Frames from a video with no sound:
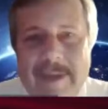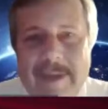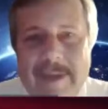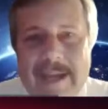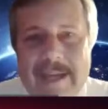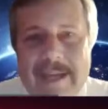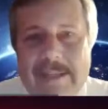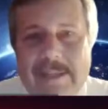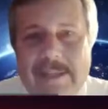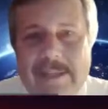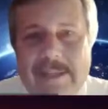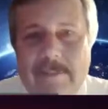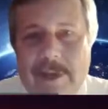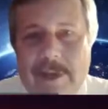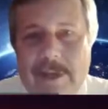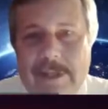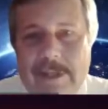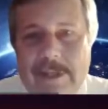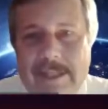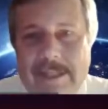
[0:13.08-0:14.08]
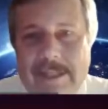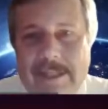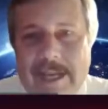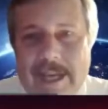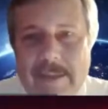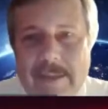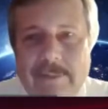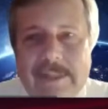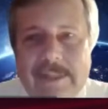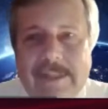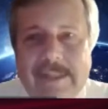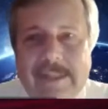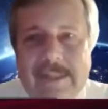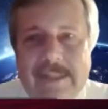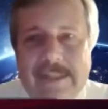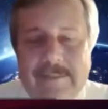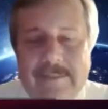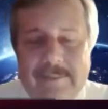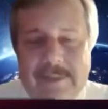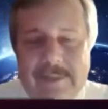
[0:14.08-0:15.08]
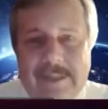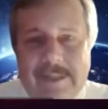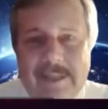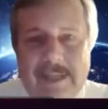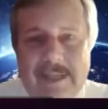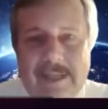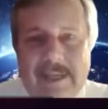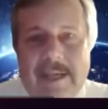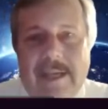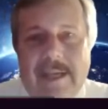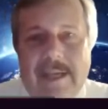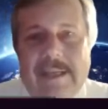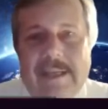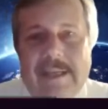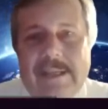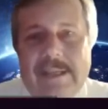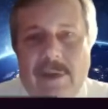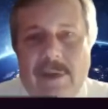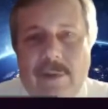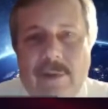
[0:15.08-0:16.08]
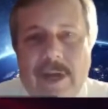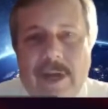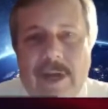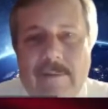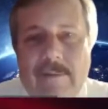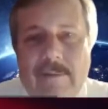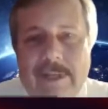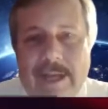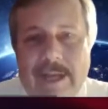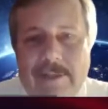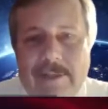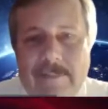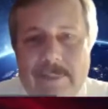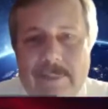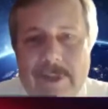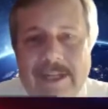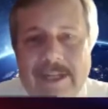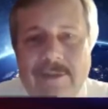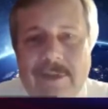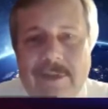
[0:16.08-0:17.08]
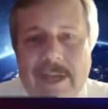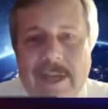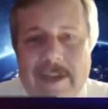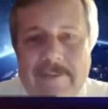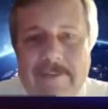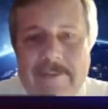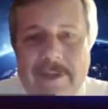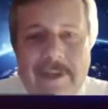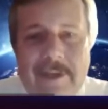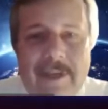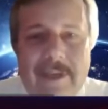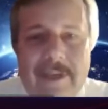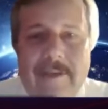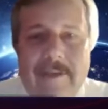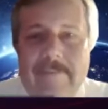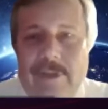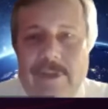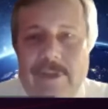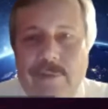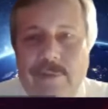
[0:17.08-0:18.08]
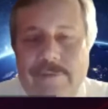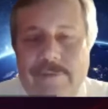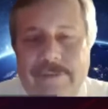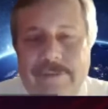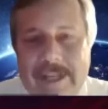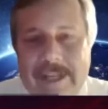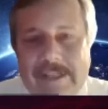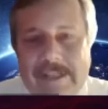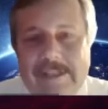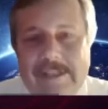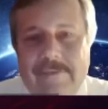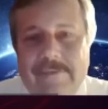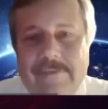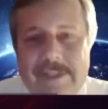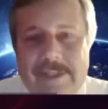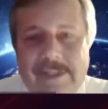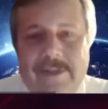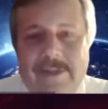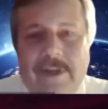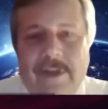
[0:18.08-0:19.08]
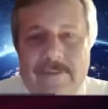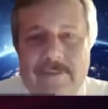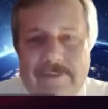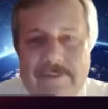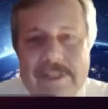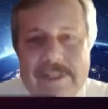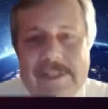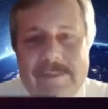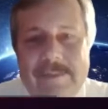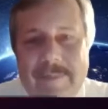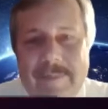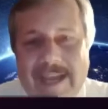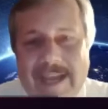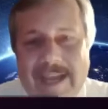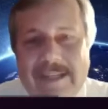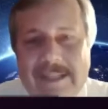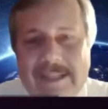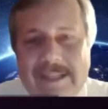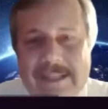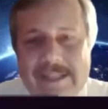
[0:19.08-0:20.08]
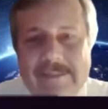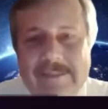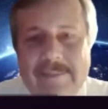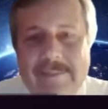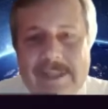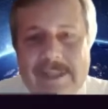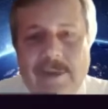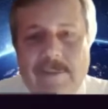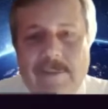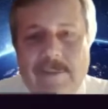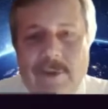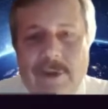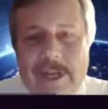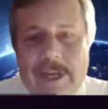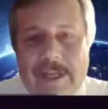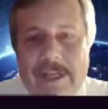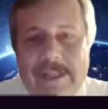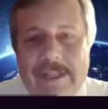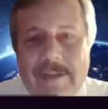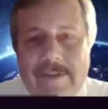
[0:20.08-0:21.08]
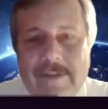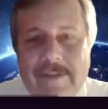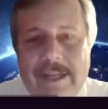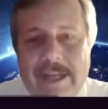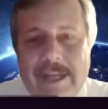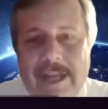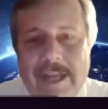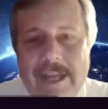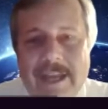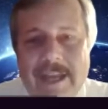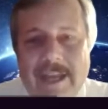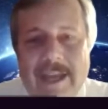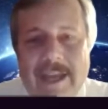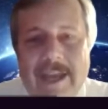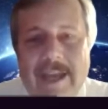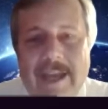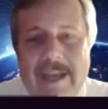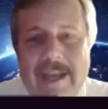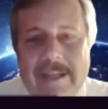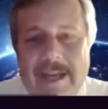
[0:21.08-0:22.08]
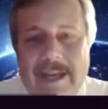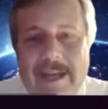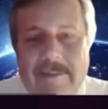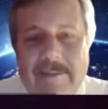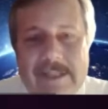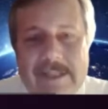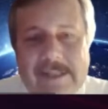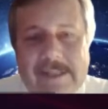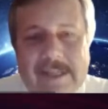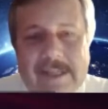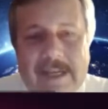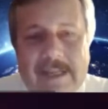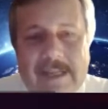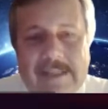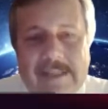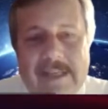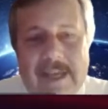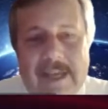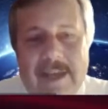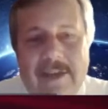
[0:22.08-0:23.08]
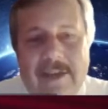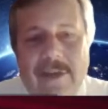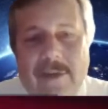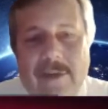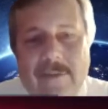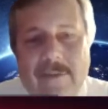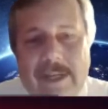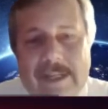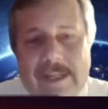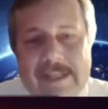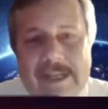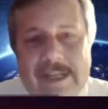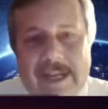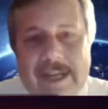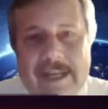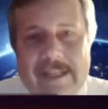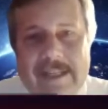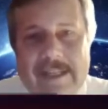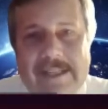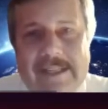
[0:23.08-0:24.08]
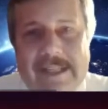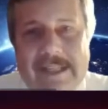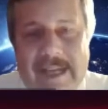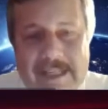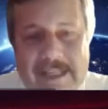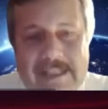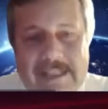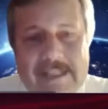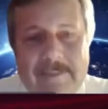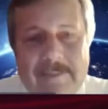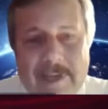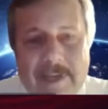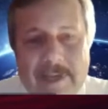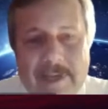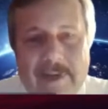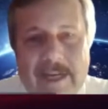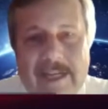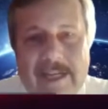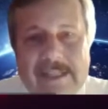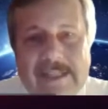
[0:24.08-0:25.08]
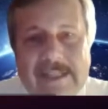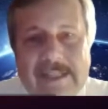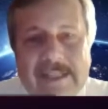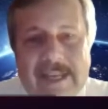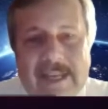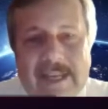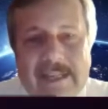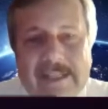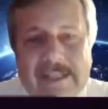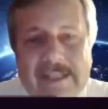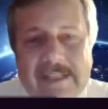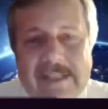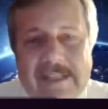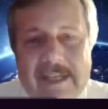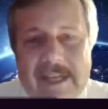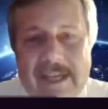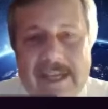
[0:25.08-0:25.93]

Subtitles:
magnet superconductor hybrid systems. So I would like to bring together the two fields of this conference, magnetism and superconductivity, and I will discuss novel exciting states, Majorana states,